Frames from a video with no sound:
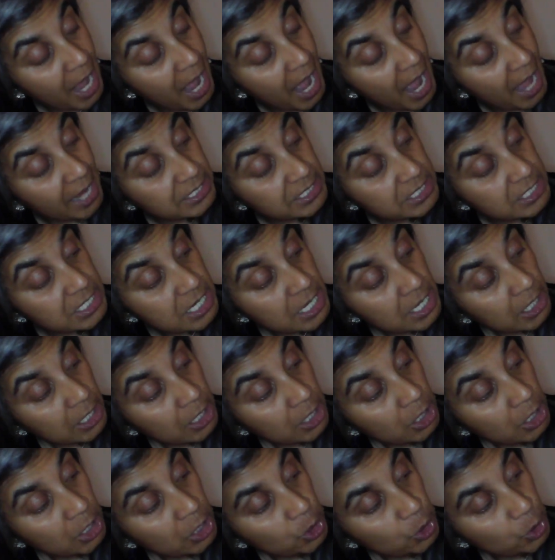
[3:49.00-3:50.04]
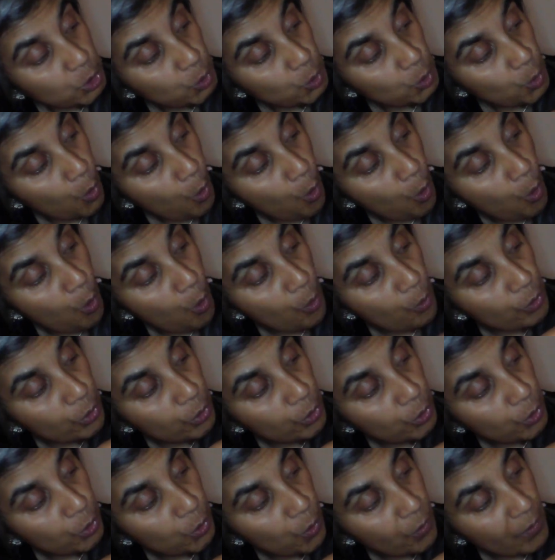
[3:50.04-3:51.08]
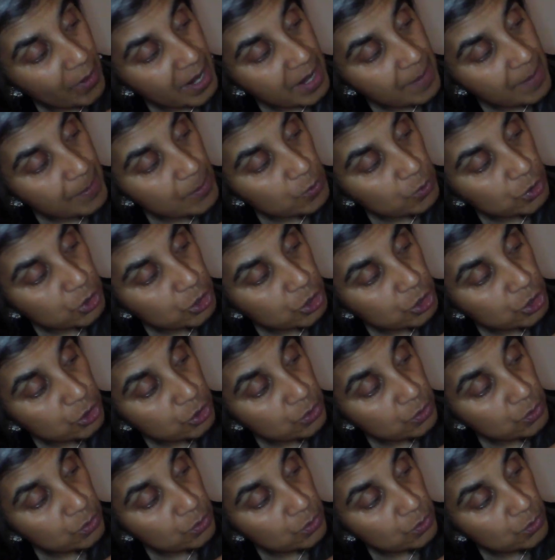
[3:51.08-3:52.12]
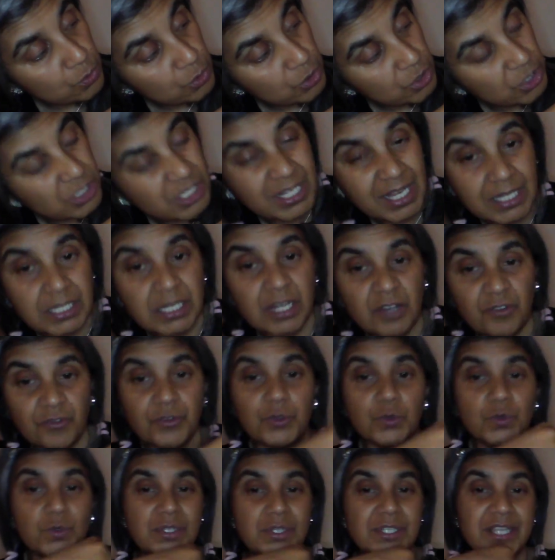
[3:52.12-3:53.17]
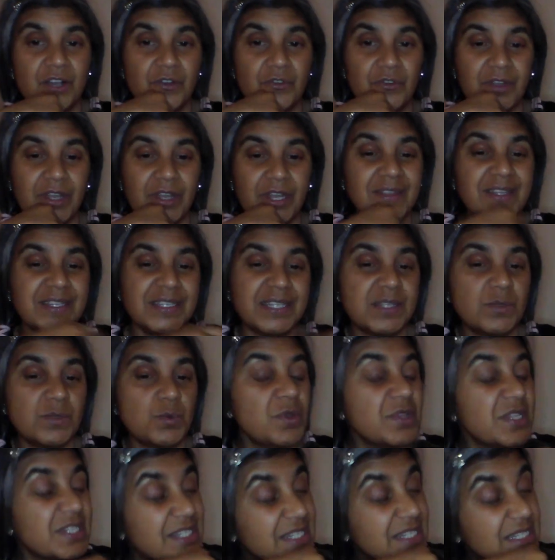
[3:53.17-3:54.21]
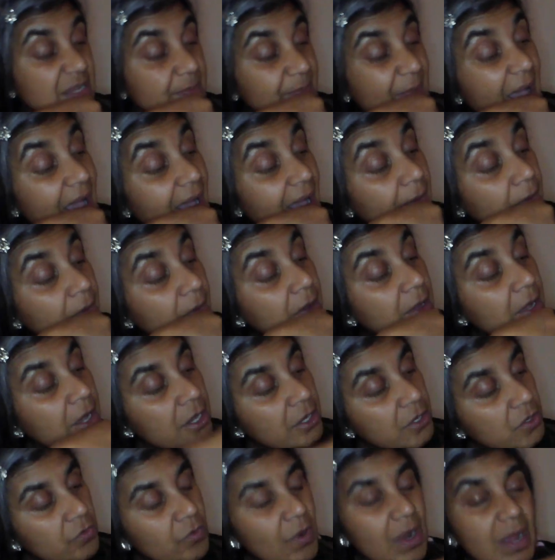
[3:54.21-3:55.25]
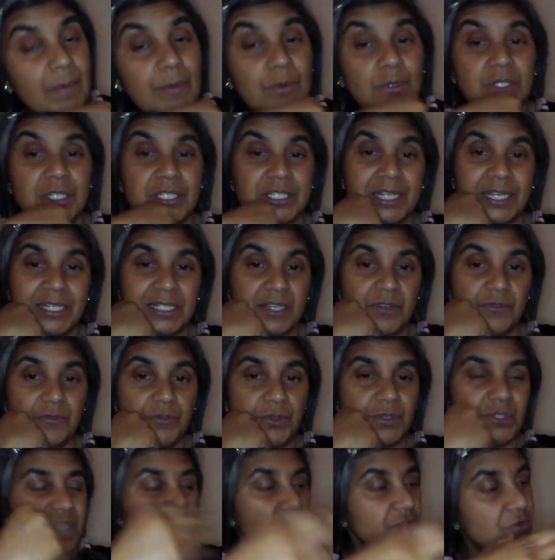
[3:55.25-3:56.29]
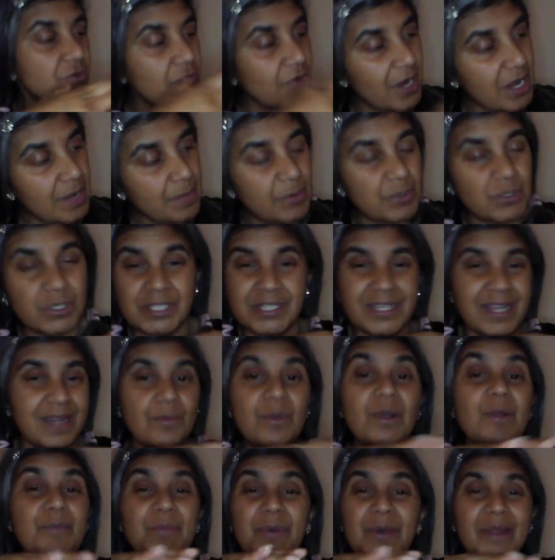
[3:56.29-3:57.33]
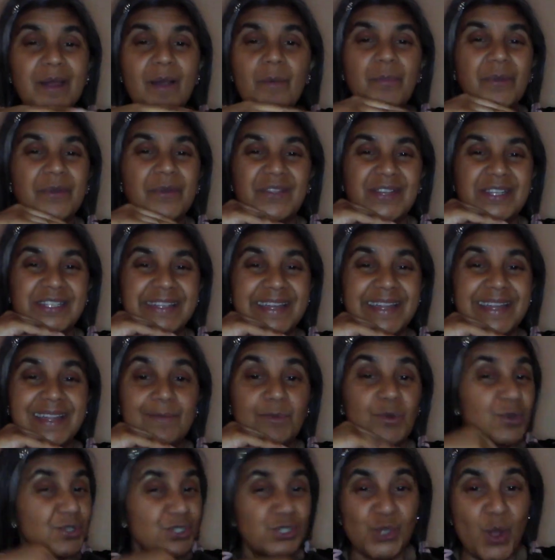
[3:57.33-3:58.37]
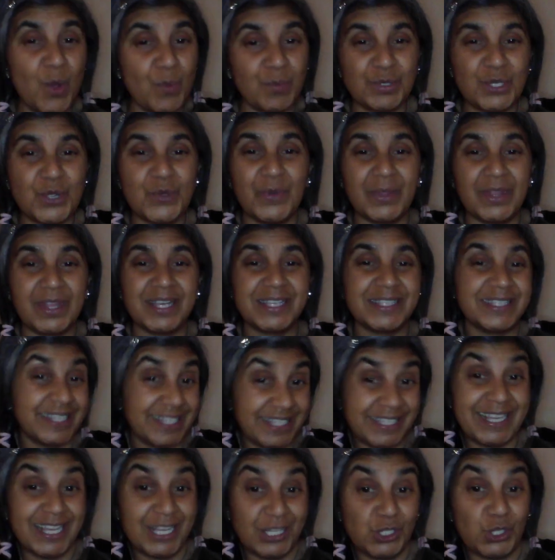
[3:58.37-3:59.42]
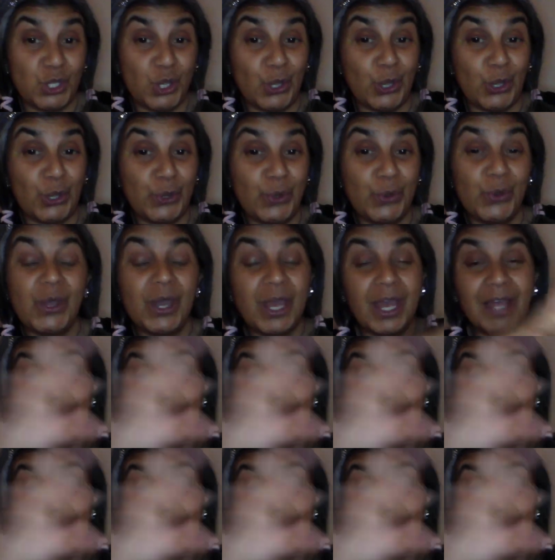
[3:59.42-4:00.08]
And you're able to stand up for yourself here. This is what this is about. You're able to stand up for yourself. You're able to say, I won't put up with this anymore. Stop doing this. This is you.